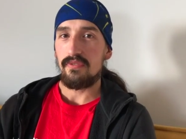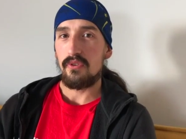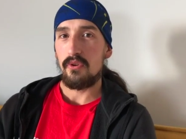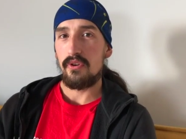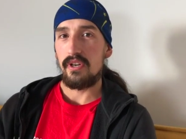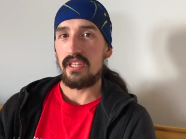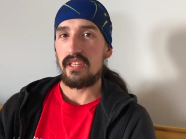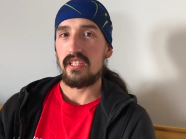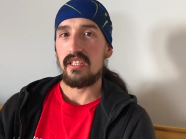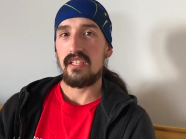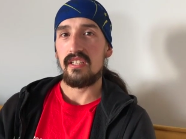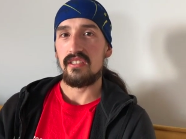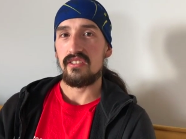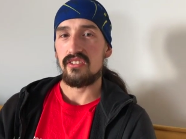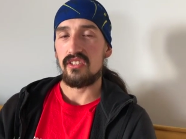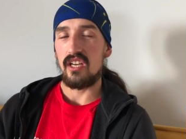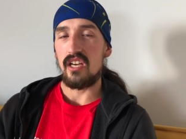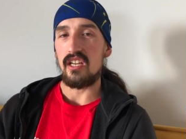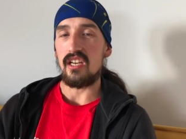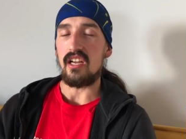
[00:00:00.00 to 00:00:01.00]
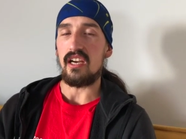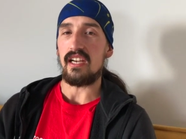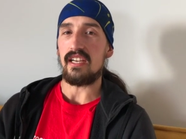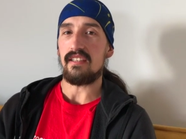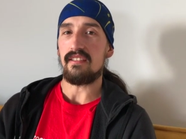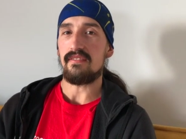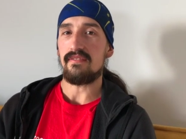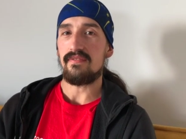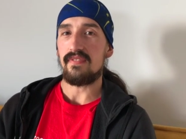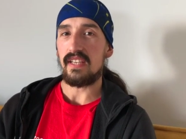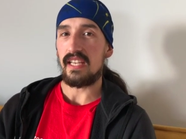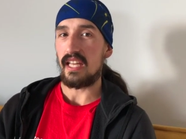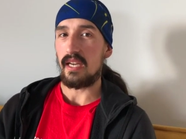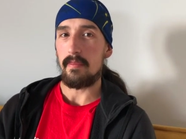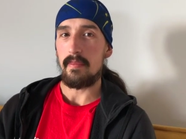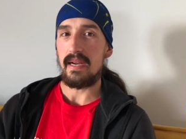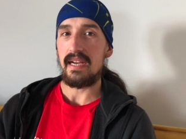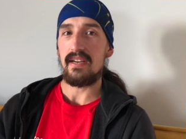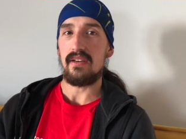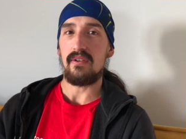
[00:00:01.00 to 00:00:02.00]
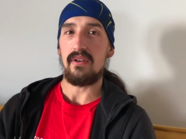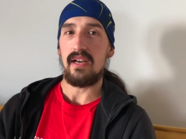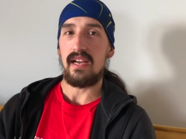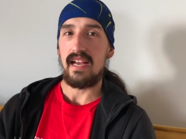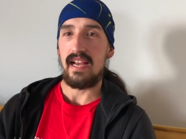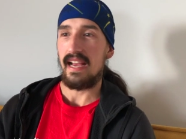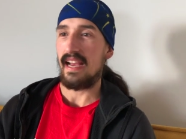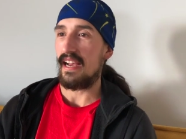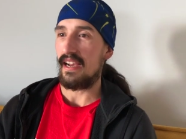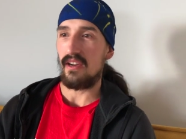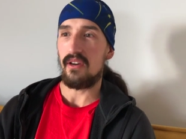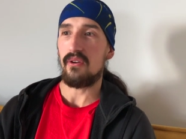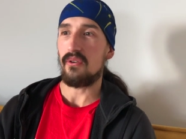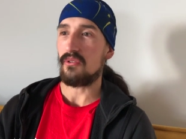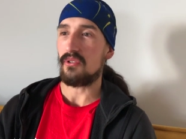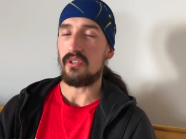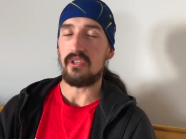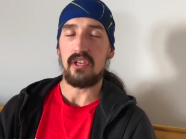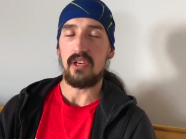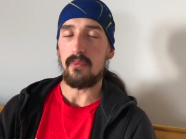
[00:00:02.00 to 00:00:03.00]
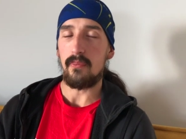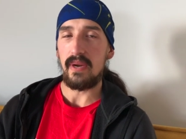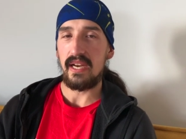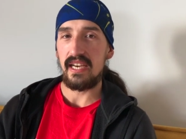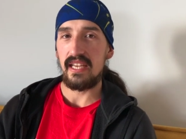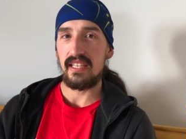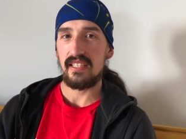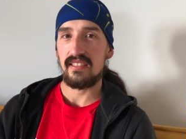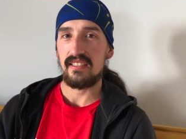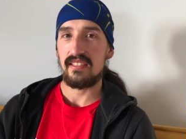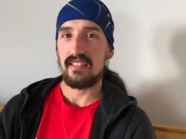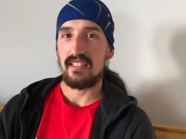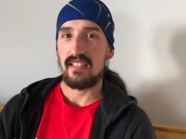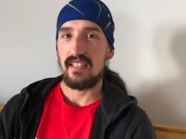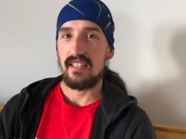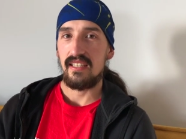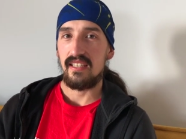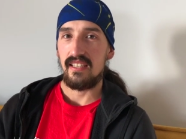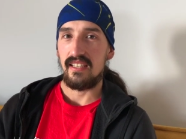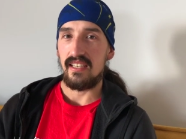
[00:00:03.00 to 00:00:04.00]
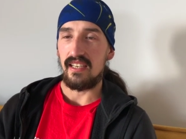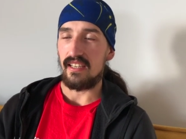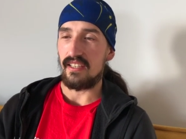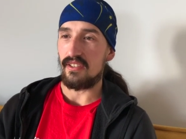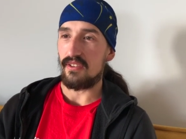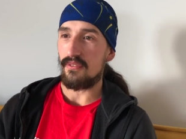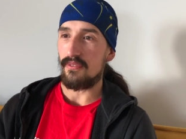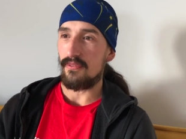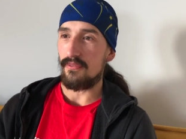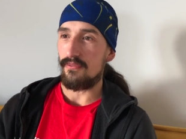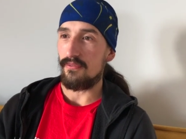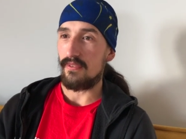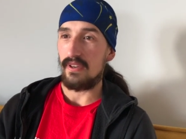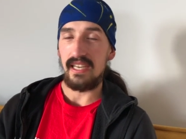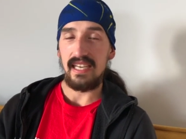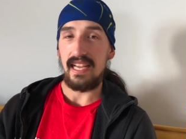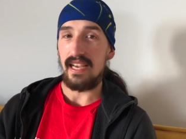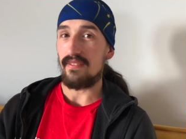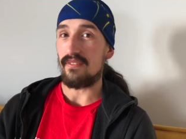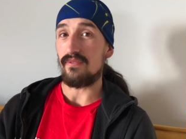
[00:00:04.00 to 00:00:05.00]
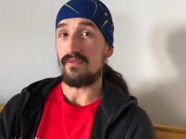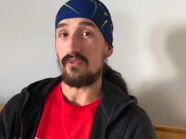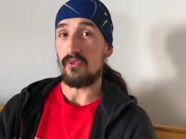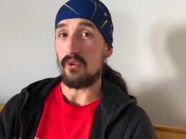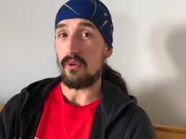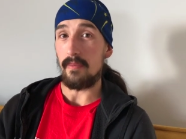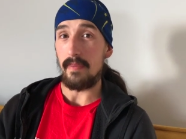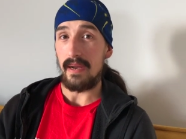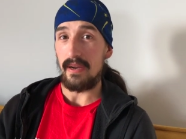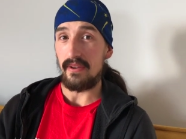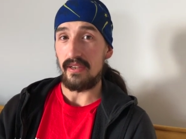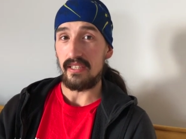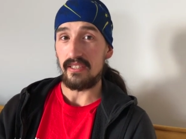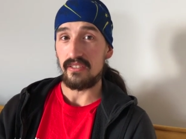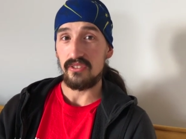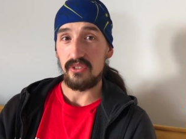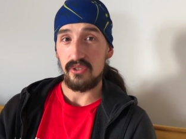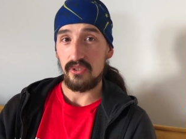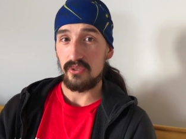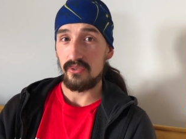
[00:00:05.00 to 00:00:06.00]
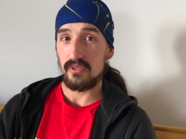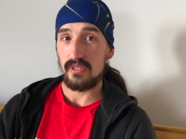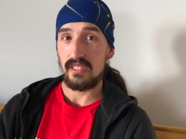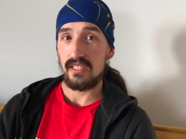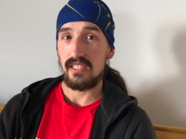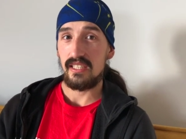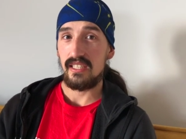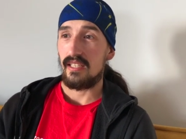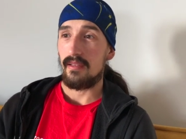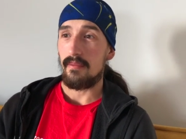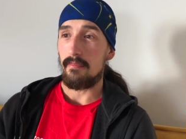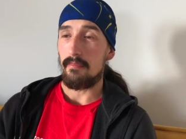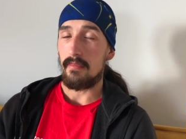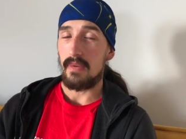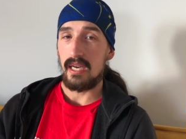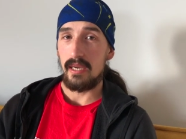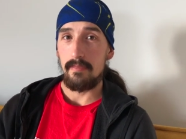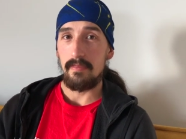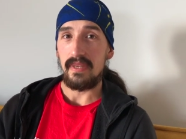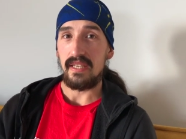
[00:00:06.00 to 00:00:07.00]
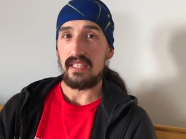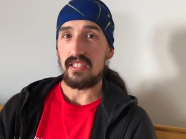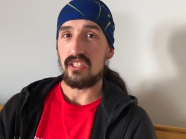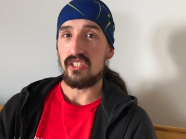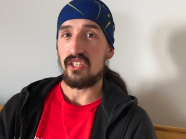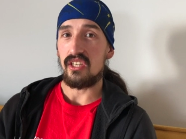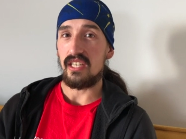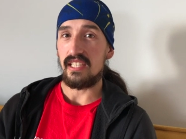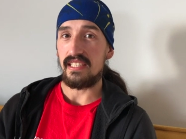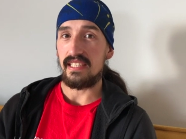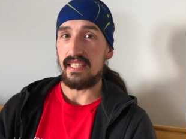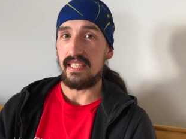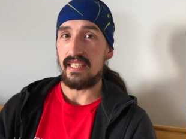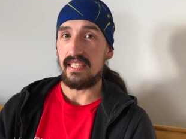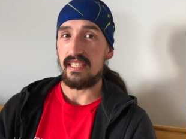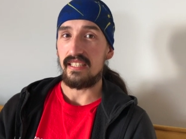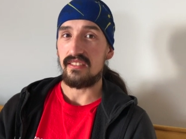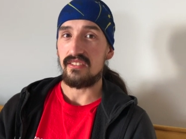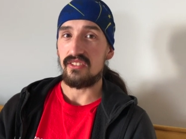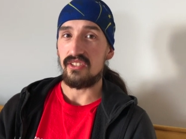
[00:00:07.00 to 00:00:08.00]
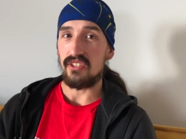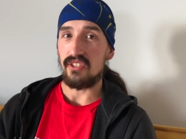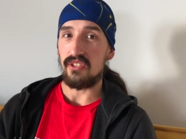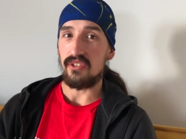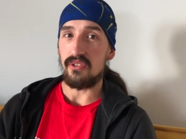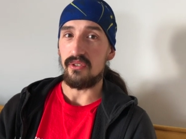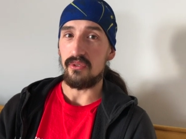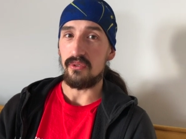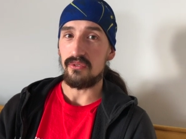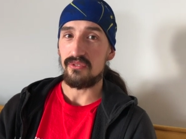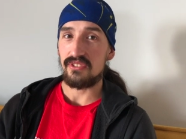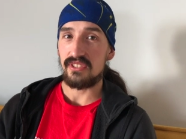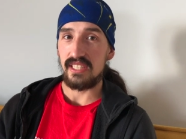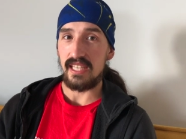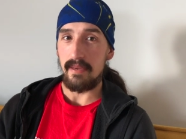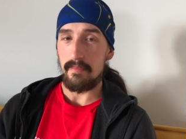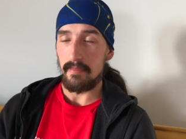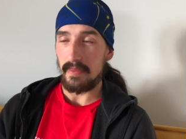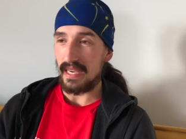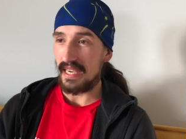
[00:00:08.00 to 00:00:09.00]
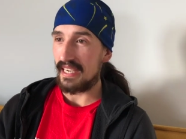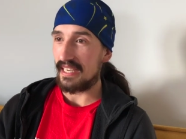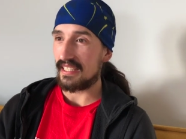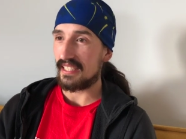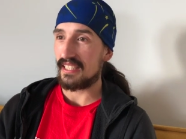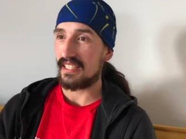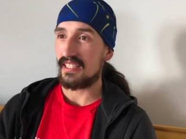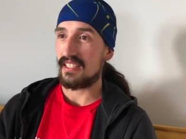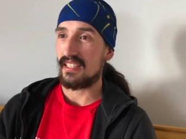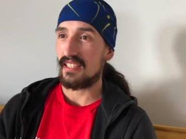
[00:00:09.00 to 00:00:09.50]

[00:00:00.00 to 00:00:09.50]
you're at the start line thinking about how you're going to win it and you really haven't thought about it at all, it might be a good idea to step back,